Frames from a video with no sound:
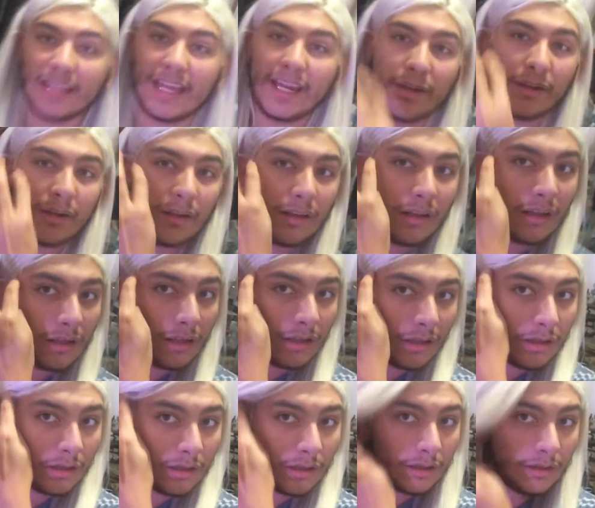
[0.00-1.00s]
light.
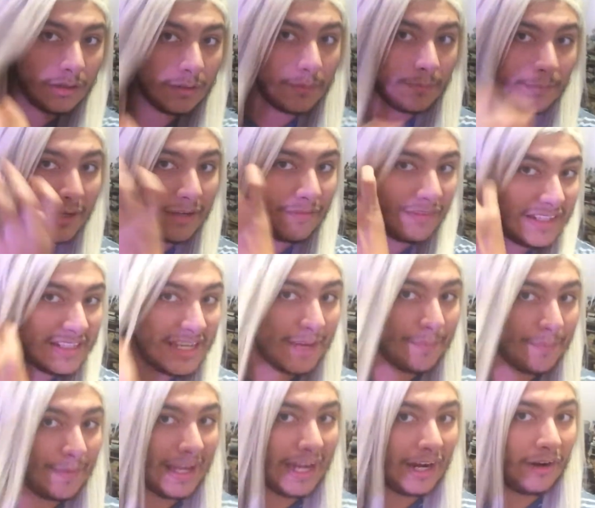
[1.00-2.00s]
But if I
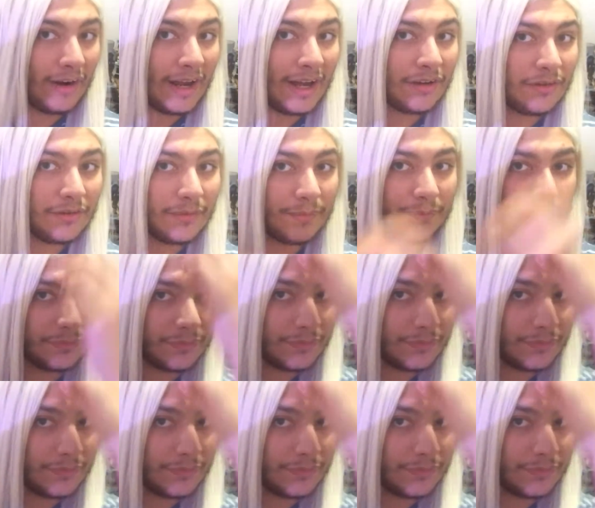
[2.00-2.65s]
take my hair out,